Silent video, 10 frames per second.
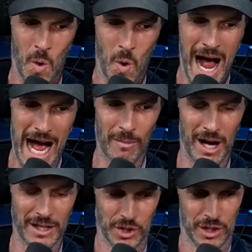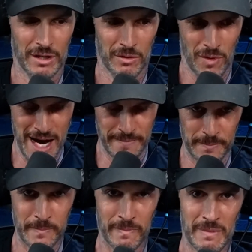How much, right?
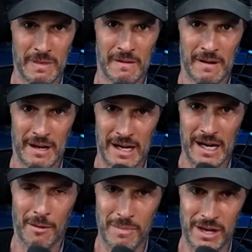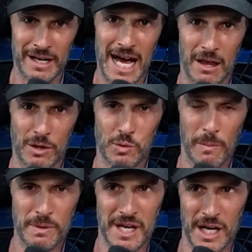$1 million.
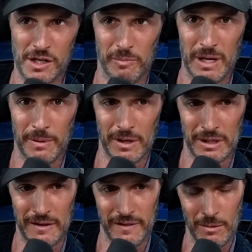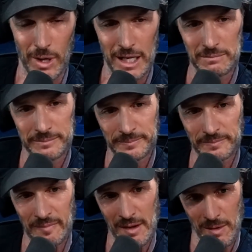What percentage of people are giving away?
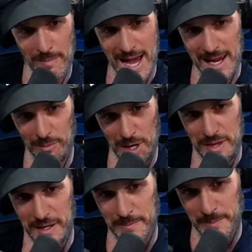Matt, what do you think?